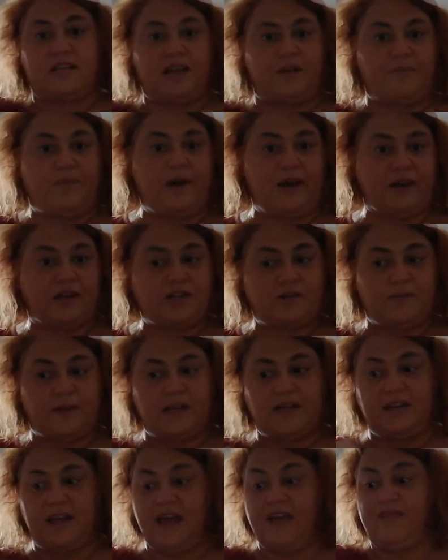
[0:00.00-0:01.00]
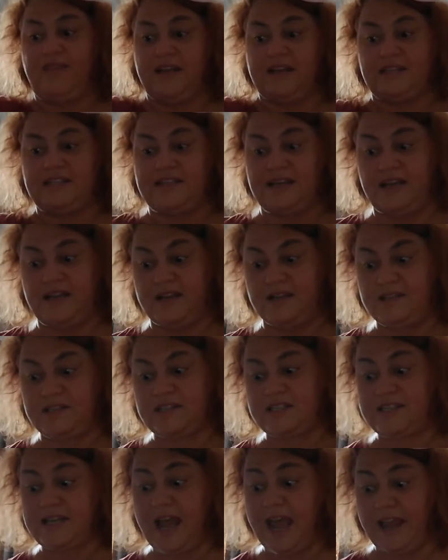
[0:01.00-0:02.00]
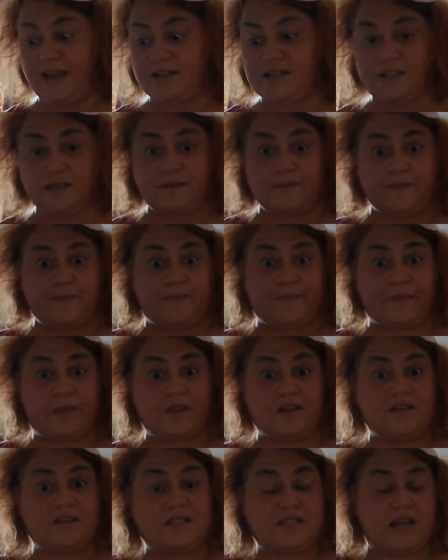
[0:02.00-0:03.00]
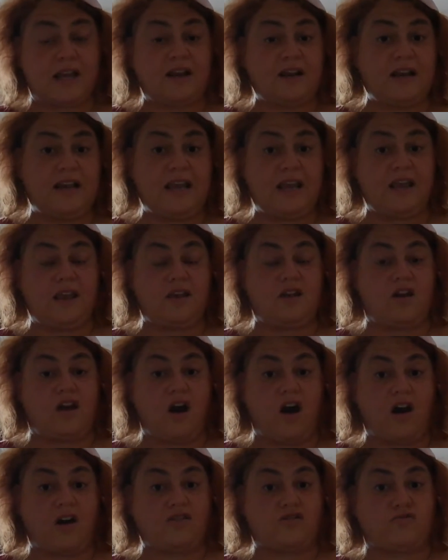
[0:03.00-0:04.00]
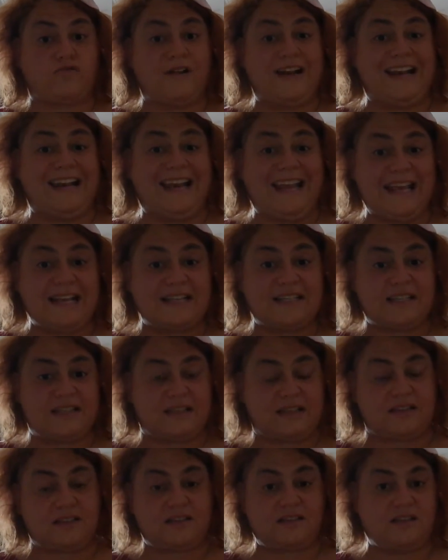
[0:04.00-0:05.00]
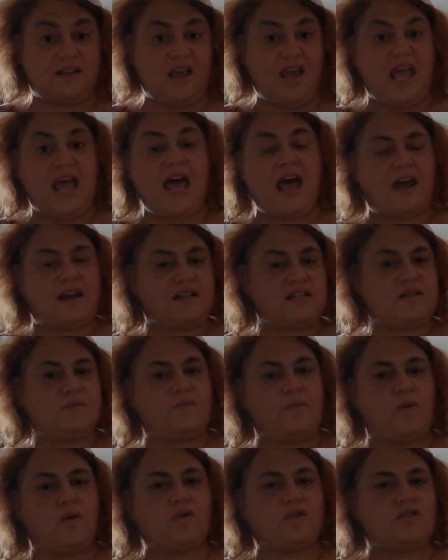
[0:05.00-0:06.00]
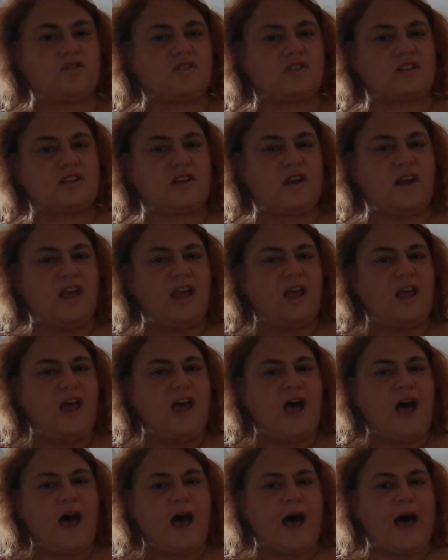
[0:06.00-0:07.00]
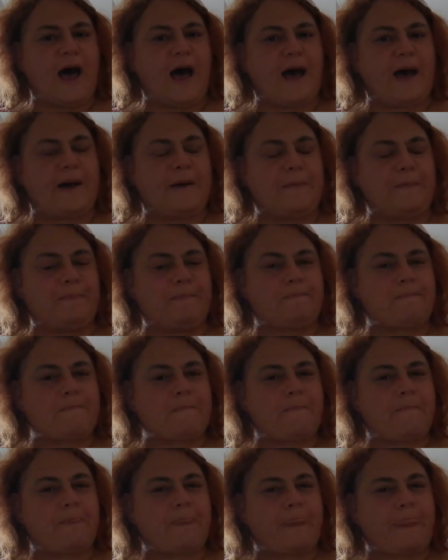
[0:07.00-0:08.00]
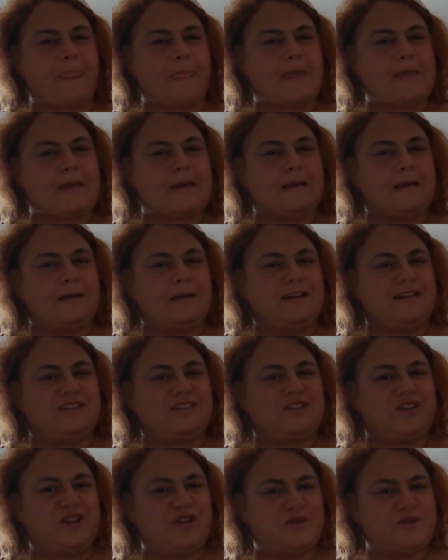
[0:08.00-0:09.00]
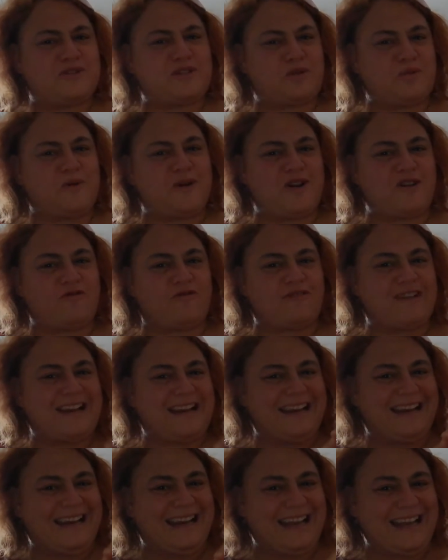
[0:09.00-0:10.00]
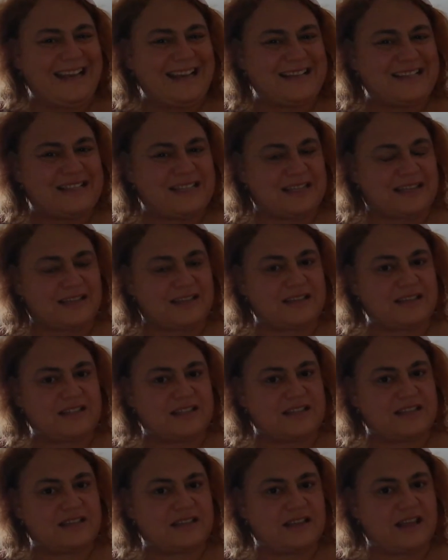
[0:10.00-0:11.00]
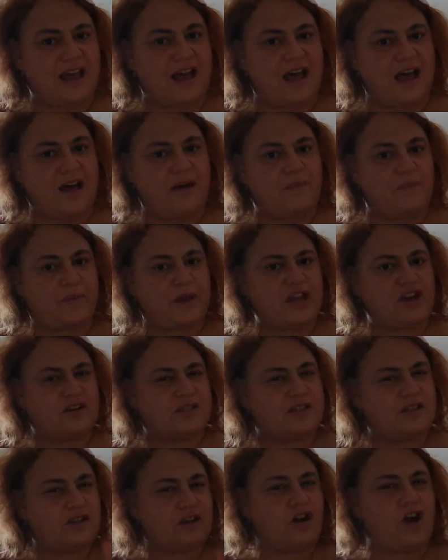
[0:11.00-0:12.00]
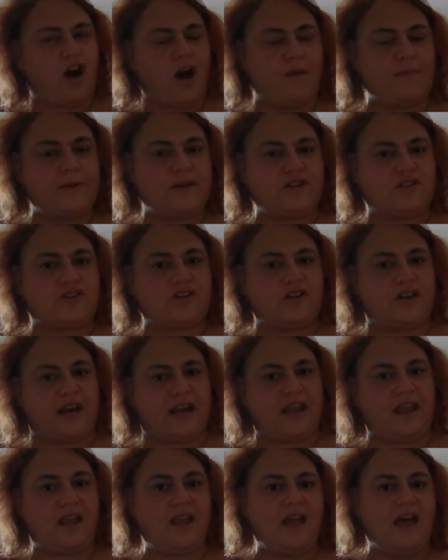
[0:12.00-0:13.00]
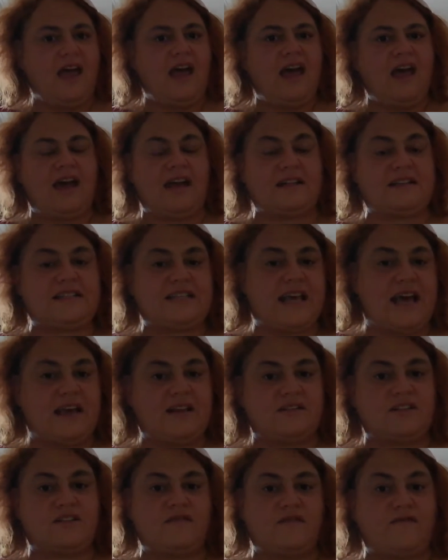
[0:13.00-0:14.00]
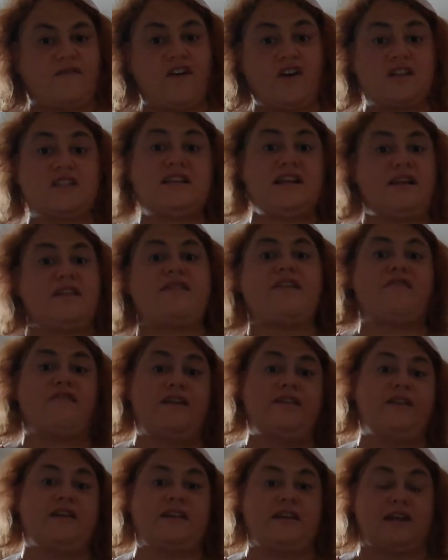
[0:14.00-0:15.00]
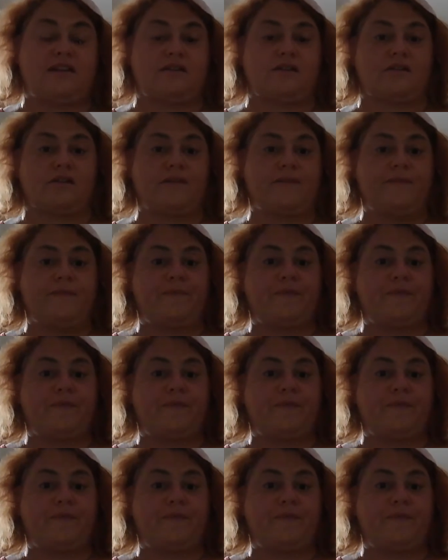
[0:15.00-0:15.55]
punishment, and this is snakes. Suddenly God releases, and it's important to use the word releases, because in the commentary it says, firstly, they're in the desert.